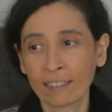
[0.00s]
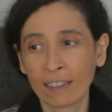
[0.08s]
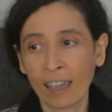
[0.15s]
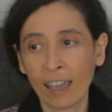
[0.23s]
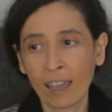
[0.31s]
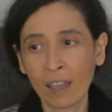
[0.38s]

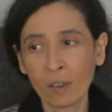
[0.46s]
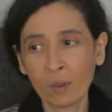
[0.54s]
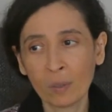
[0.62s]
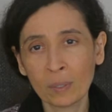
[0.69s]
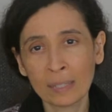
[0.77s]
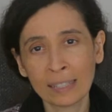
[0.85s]

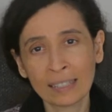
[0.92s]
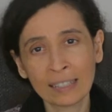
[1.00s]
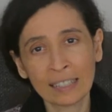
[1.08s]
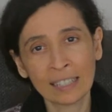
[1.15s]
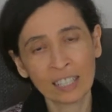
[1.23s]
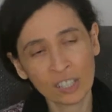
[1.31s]
how is
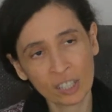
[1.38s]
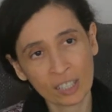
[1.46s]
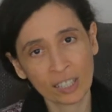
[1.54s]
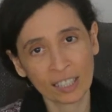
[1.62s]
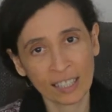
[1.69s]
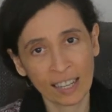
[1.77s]

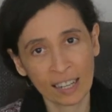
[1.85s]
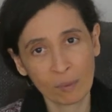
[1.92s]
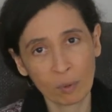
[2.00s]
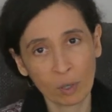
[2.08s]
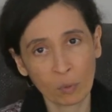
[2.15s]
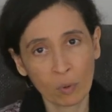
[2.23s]
religion in the
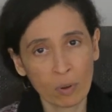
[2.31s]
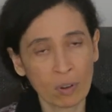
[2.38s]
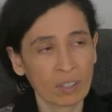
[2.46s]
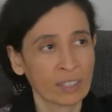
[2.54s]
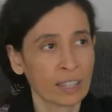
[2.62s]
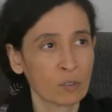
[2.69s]
Arabic
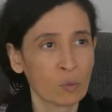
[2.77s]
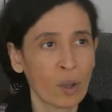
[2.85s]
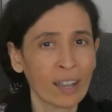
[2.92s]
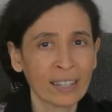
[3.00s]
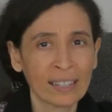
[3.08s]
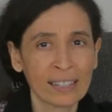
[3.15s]
world and
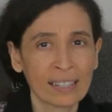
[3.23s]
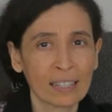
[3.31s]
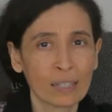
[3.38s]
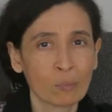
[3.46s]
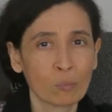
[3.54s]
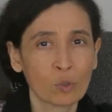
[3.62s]
why it
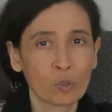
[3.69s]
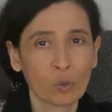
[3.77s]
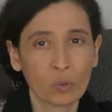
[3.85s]
seems so